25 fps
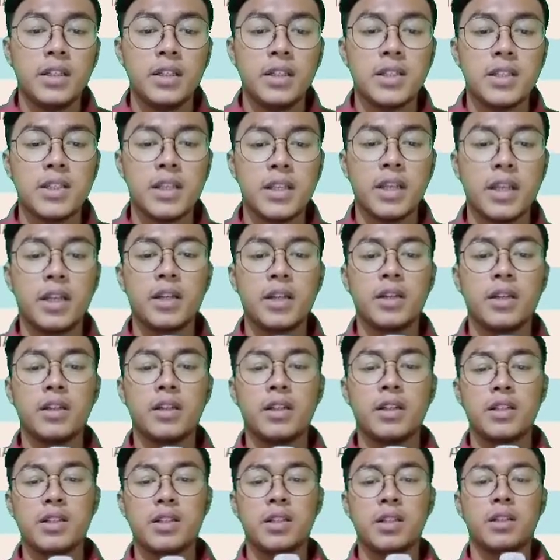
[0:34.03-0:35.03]
The
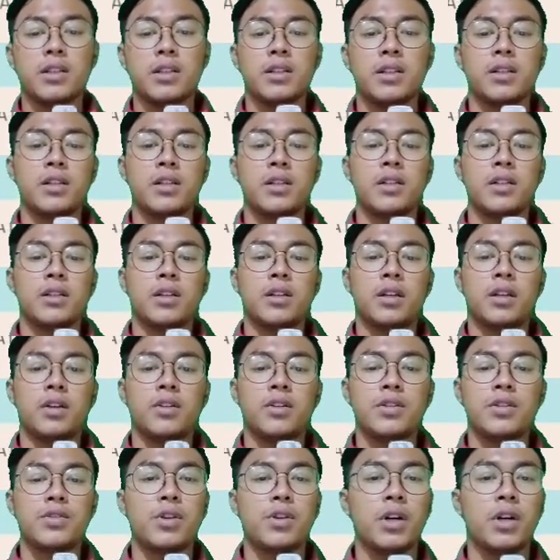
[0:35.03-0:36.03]
second is
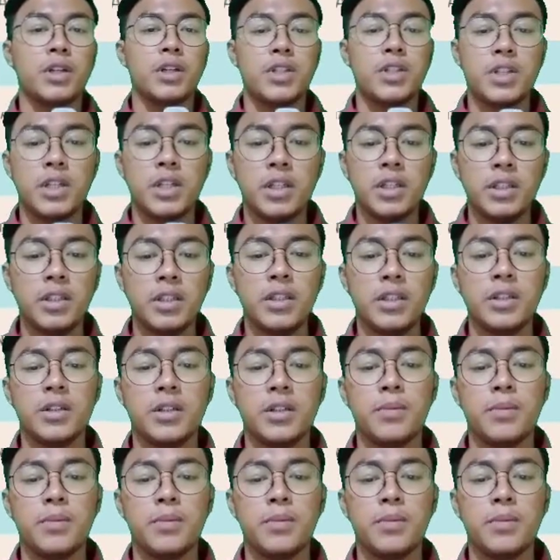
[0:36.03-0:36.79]
construction,